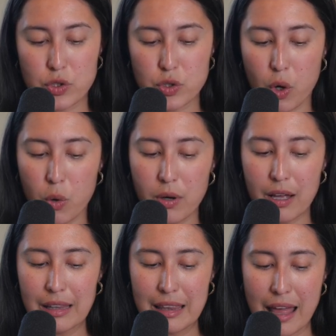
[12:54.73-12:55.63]
don't
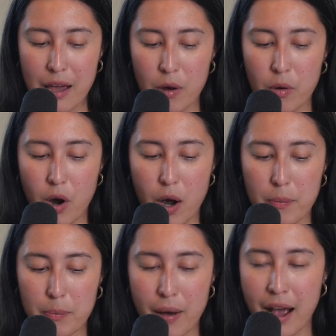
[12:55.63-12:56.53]
allow our
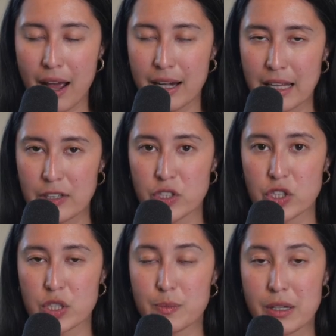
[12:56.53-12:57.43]
body to
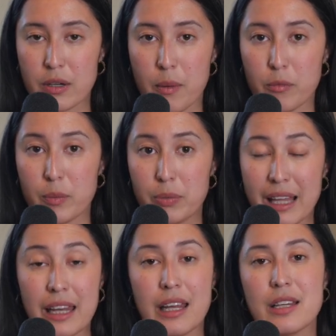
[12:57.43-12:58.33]
just become
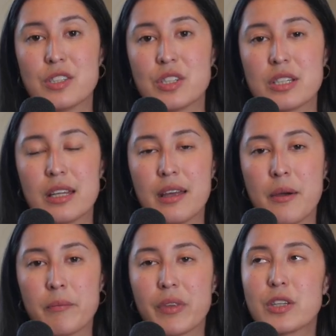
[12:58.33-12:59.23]
replenished
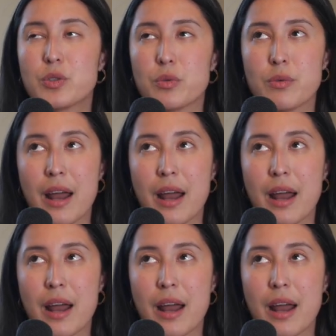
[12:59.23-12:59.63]
and to